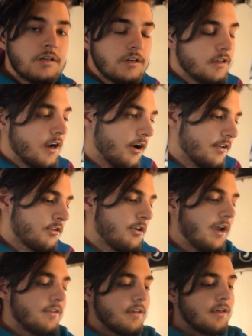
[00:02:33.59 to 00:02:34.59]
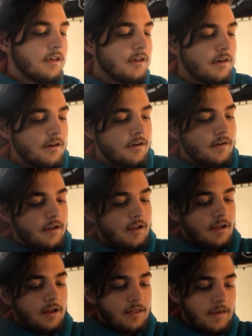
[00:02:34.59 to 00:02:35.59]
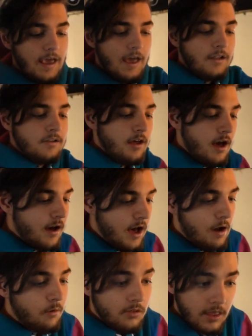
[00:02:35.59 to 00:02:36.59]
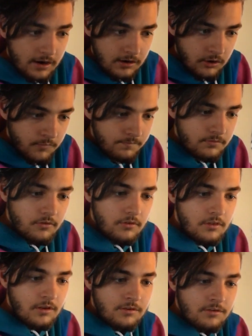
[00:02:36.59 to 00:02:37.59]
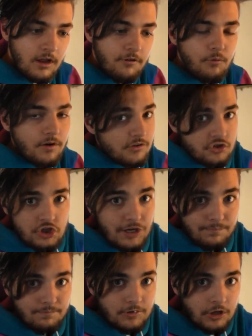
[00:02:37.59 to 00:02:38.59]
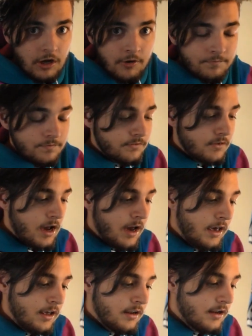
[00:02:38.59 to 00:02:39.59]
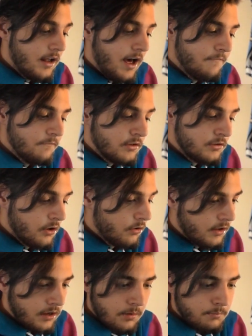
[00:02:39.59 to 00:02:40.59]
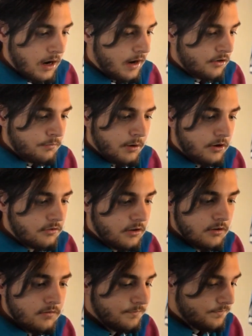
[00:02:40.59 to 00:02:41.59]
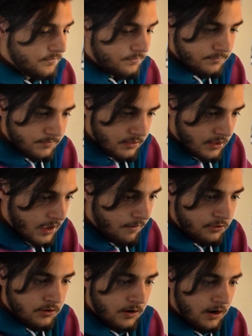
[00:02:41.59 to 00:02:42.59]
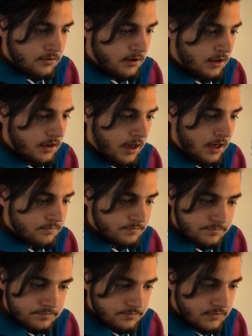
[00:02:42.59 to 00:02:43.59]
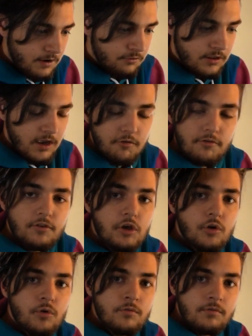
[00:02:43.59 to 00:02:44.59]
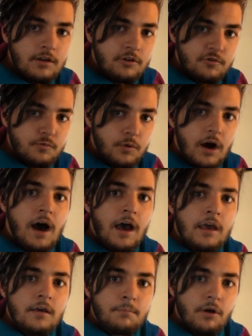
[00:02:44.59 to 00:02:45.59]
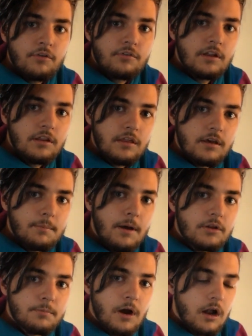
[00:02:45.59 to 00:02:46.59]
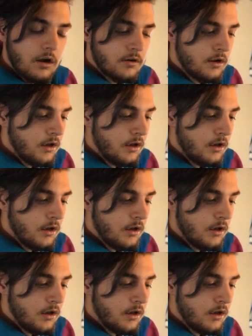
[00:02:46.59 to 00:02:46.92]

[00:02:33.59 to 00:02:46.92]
It's crazy. And I won't lie to you, this stuff wasn't cheap. I'm a totally unbiased person. Everything I review is what I personally think about the product.